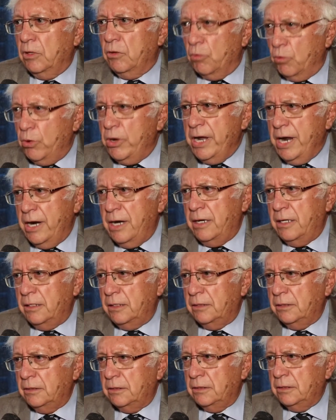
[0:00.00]
We are
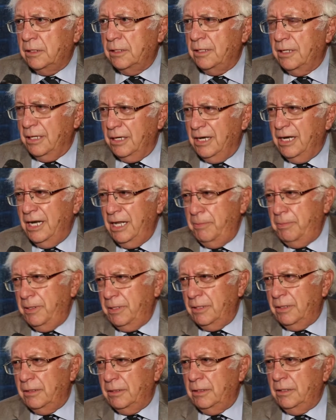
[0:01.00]

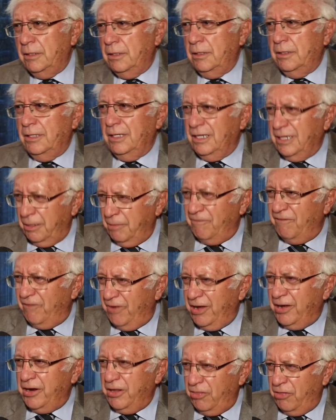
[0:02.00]
living in a
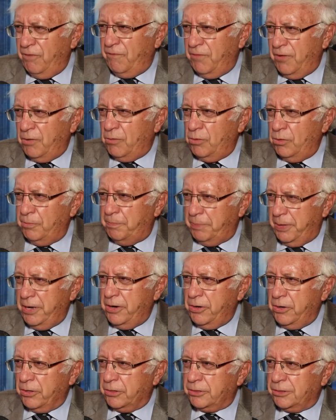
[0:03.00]
very difficult
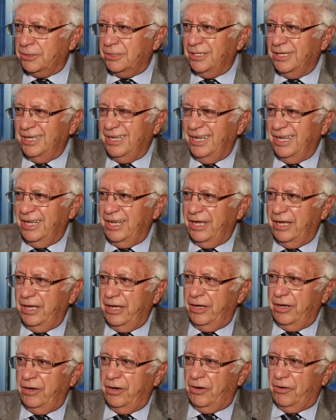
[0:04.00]
period
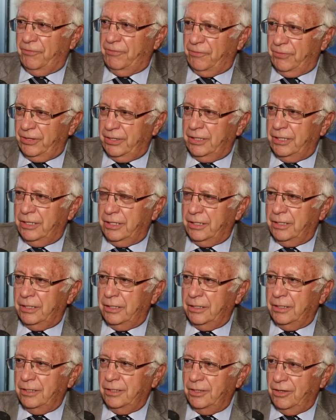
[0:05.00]
of
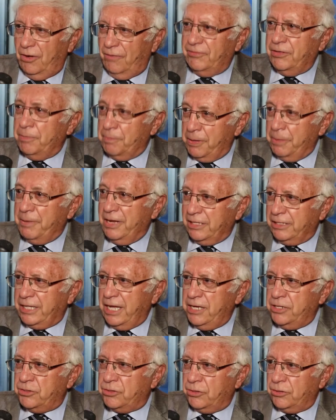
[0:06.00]
the
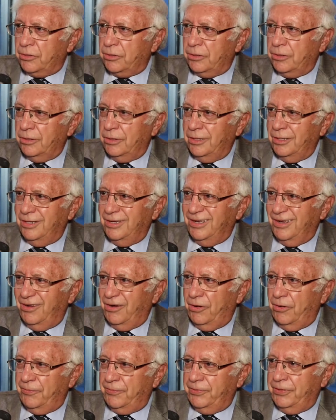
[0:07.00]
implementation
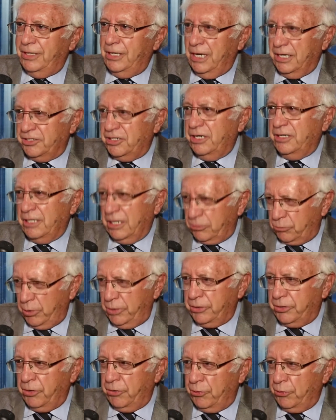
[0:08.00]
of the Agenda
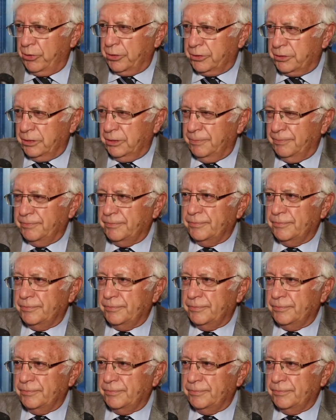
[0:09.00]
2030.